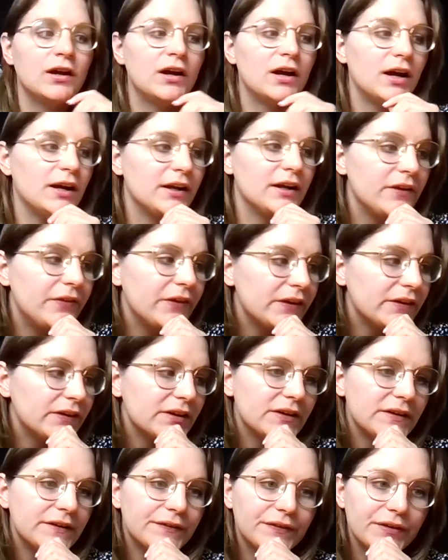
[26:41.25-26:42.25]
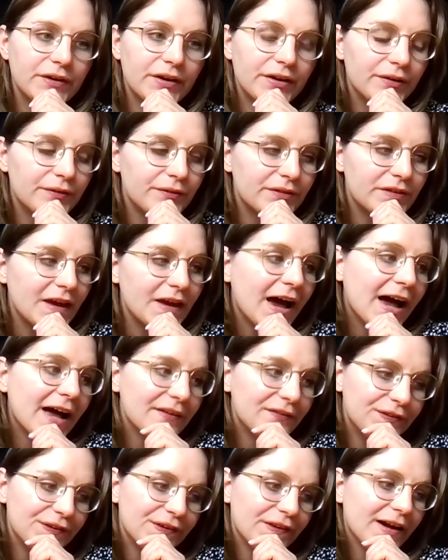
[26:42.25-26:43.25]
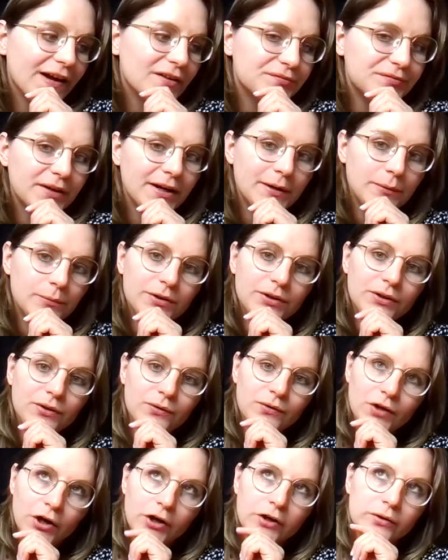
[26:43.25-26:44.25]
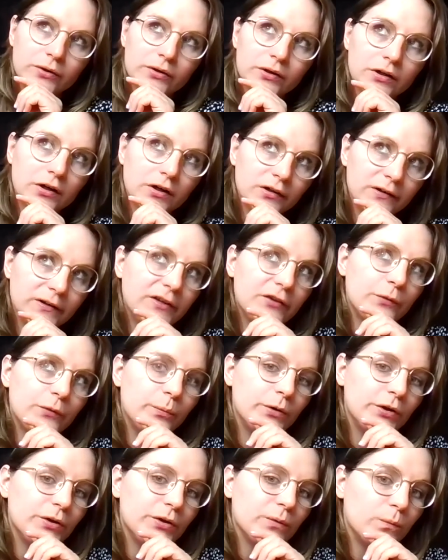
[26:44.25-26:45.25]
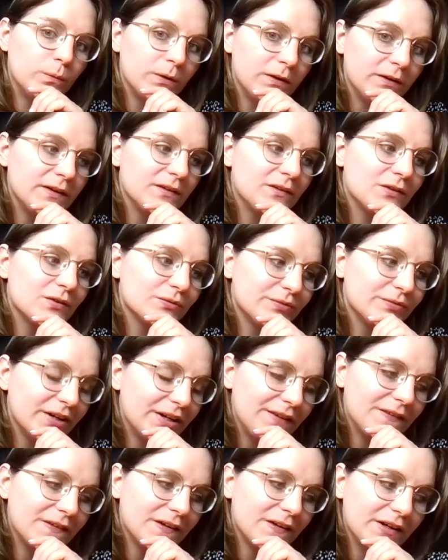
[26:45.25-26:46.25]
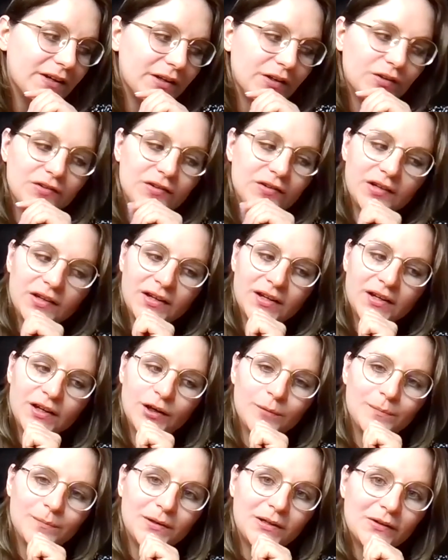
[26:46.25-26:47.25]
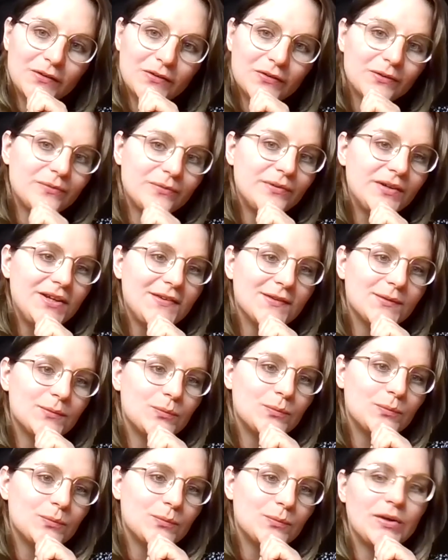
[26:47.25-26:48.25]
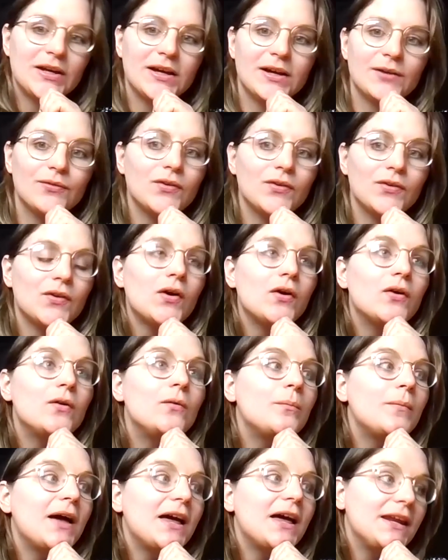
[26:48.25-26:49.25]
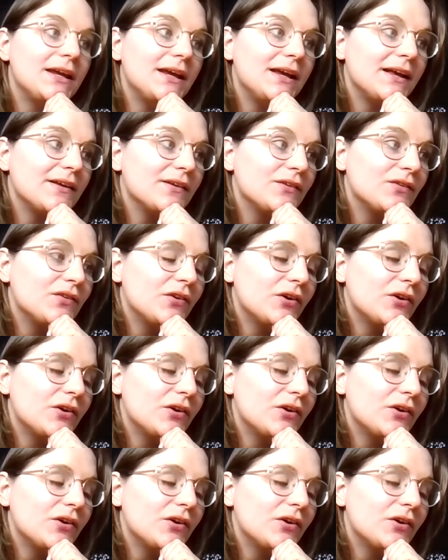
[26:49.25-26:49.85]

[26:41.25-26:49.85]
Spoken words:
And I think they need to know to add to that, write what you know, or else what you're willing to research. Because the reason we have so many